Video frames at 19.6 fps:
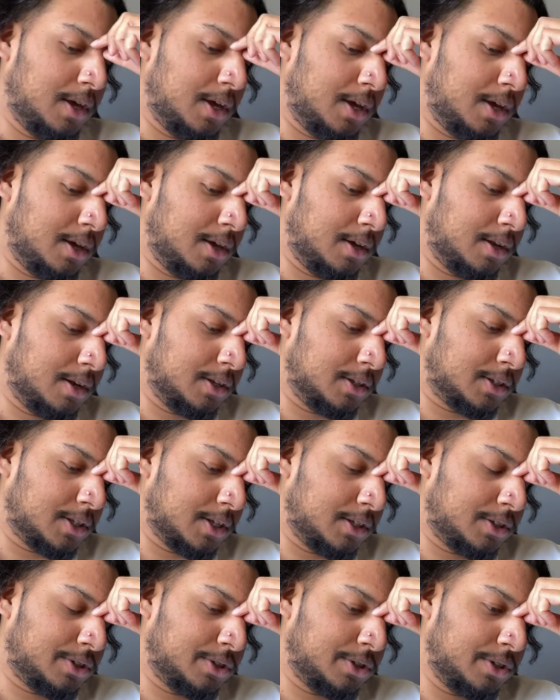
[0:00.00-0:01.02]
And
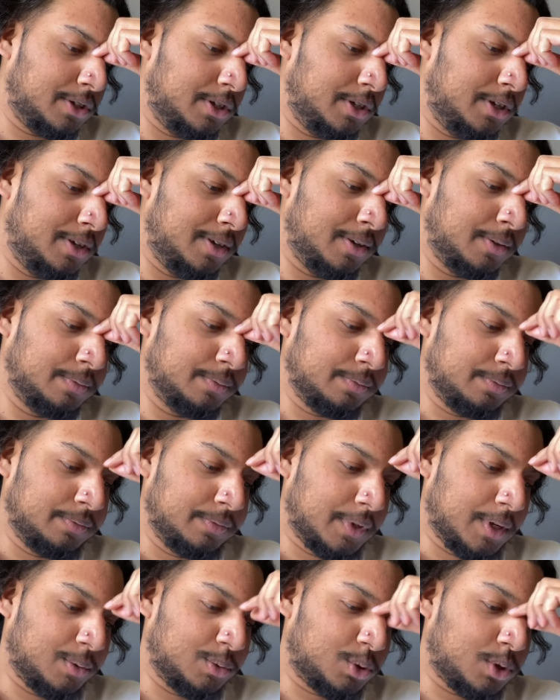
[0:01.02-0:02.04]
essentially,
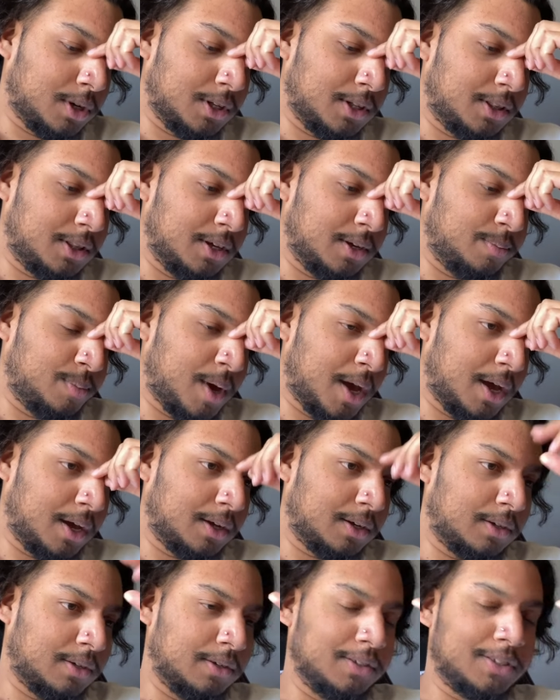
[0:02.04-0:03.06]
I'm trying to think back,
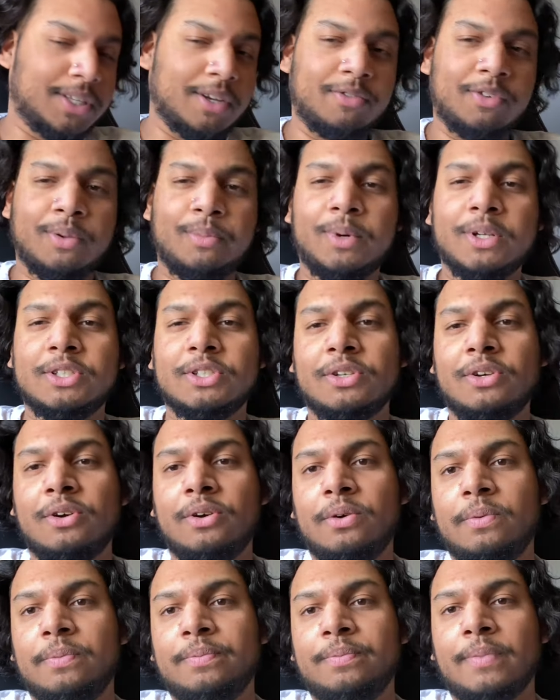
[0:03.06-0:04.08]
several months
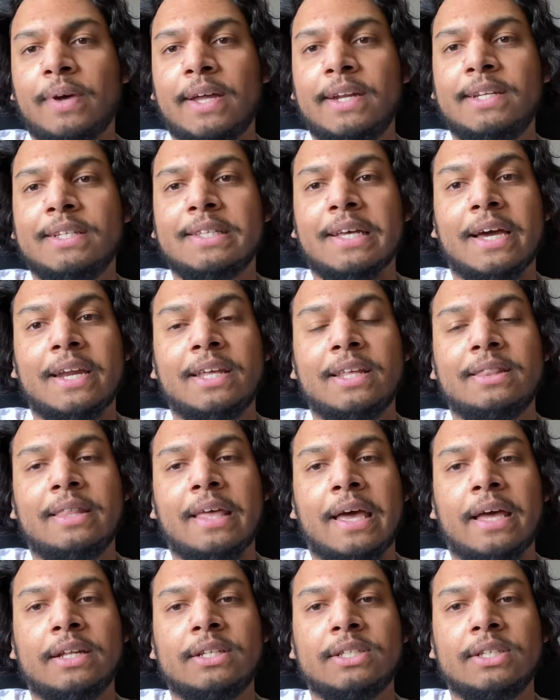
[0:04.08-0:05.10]
ago, I decided
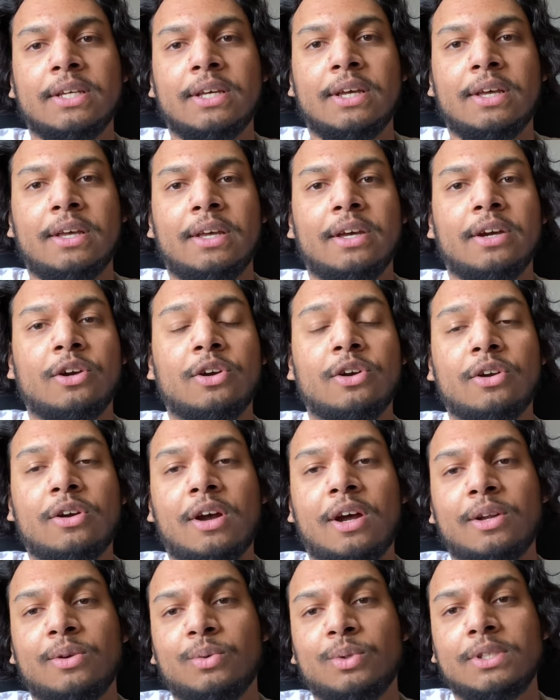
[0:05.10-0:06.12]
that
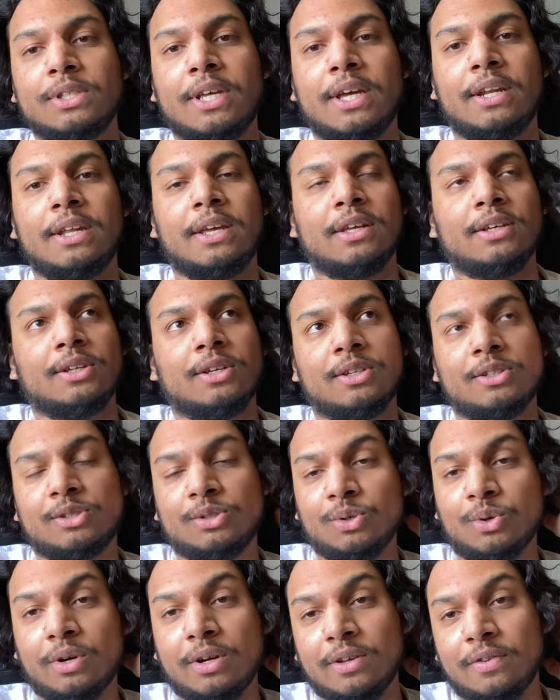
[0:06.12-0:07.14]
Huracan was getting
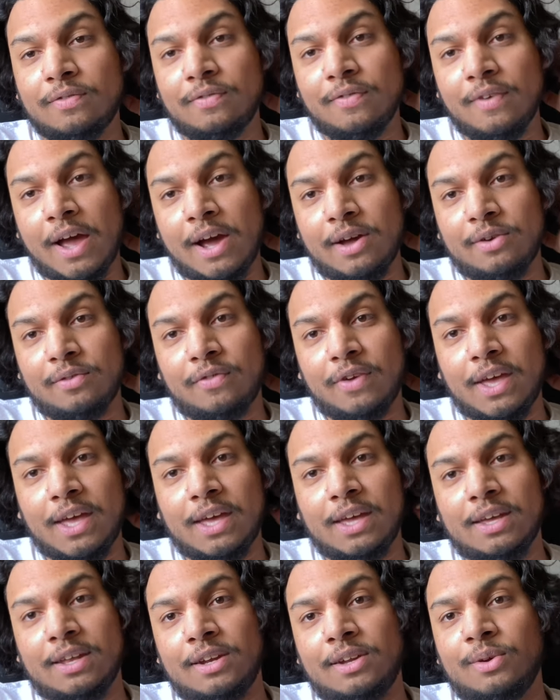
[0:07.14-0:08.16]
sort of out of
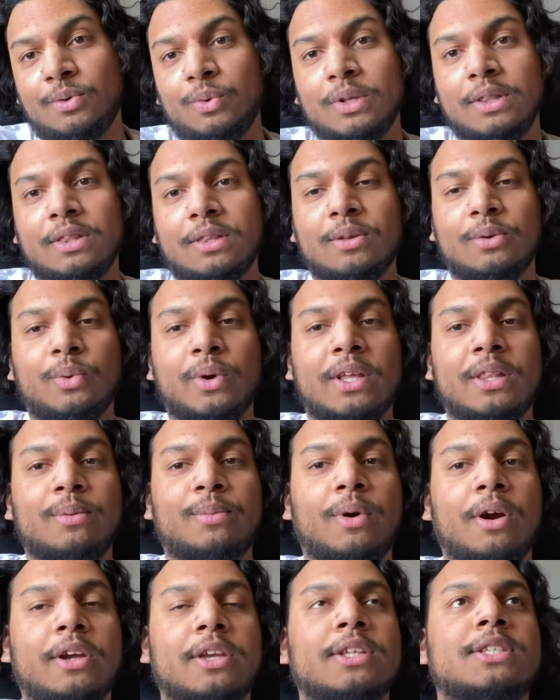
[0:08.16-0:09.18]
hand with the way the
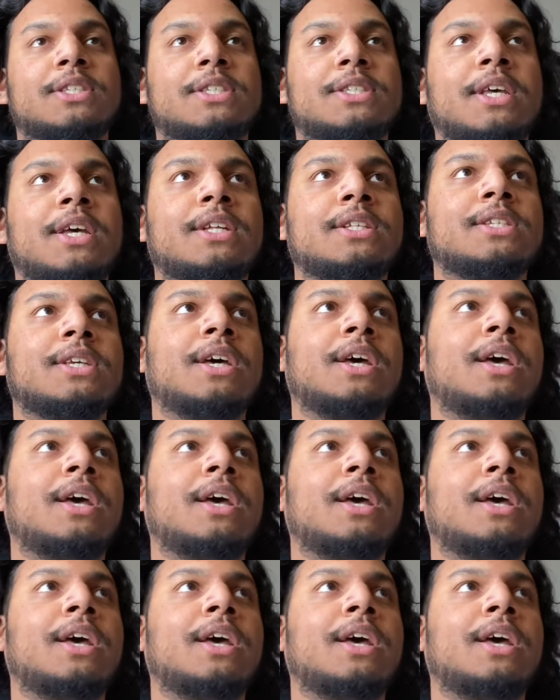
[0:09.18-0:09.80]
market's set,